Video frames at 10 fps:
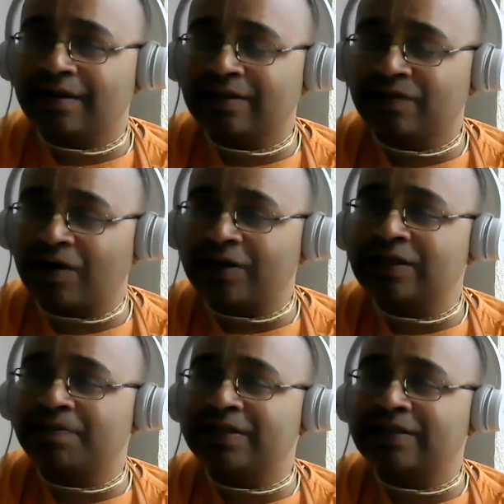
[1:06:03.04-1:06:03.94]
earth what is
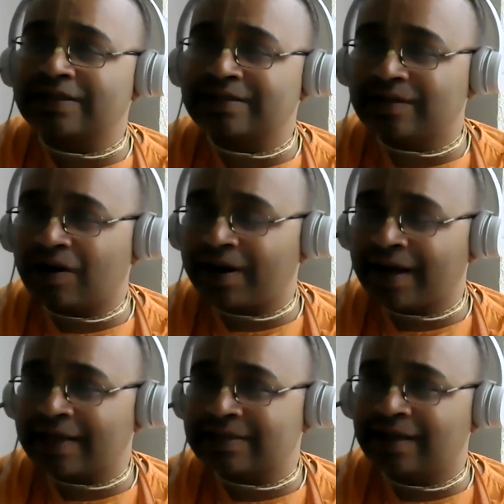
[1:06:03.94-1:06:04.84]
the business lord
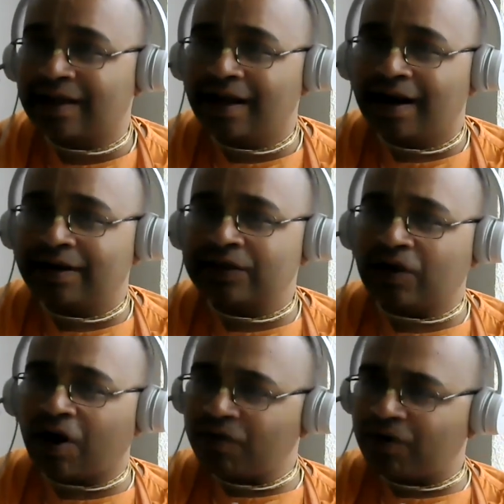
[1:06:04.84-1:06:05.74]
has does
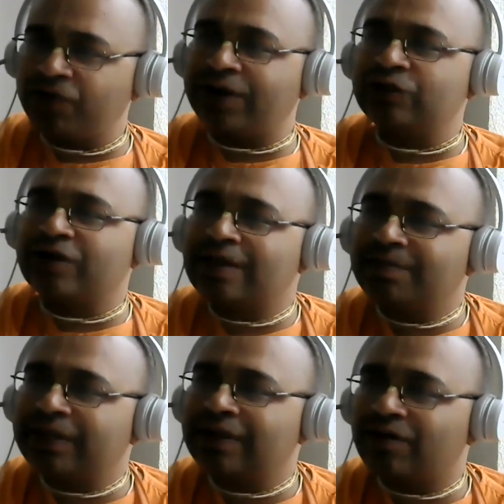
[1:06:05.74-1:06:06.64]
lord want to enjoy
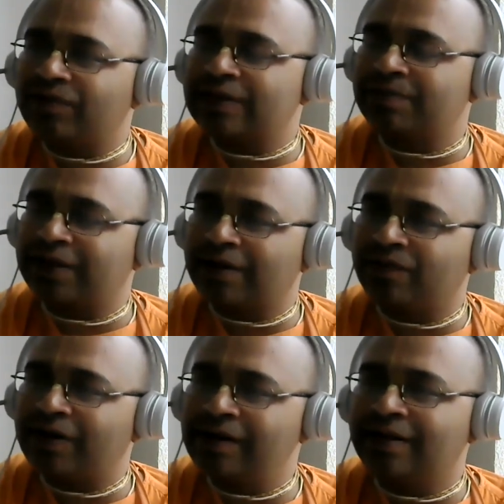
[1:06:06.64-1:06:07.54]
something of this
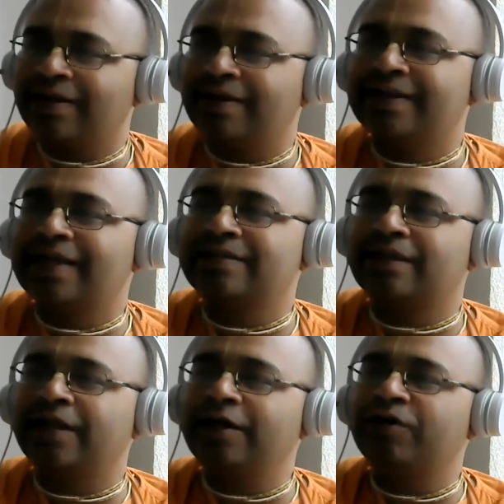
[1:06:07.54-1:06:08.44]
material world yes
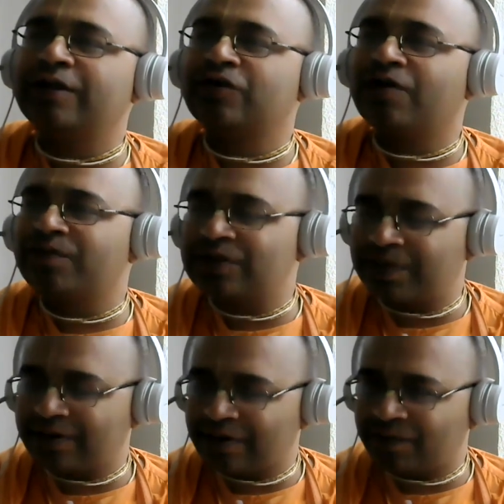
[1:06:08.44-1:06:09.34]
nothing to enjoy of this
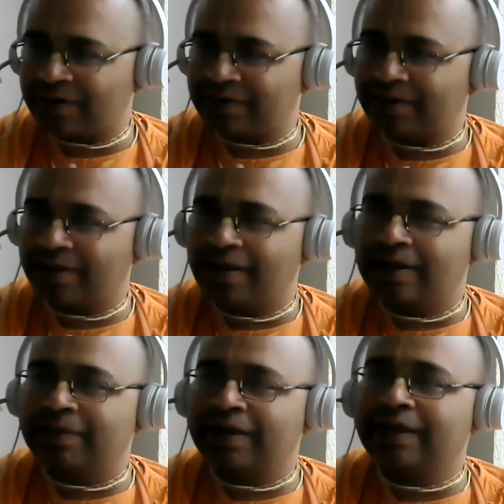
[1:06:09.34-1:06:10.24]
material world
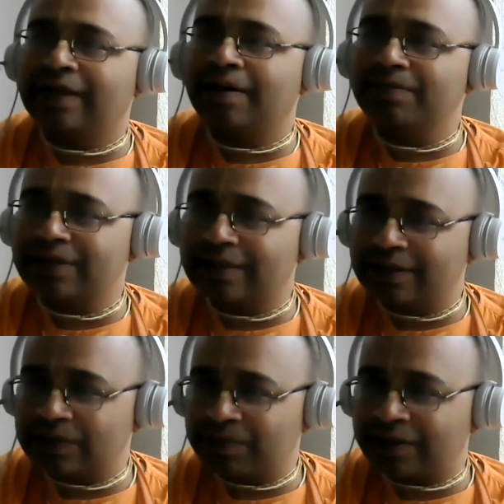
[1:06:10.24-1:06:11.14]
but he comes in
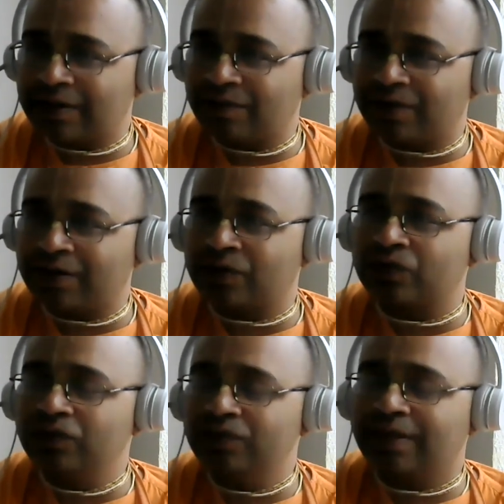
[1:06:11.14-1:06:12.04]
this material world to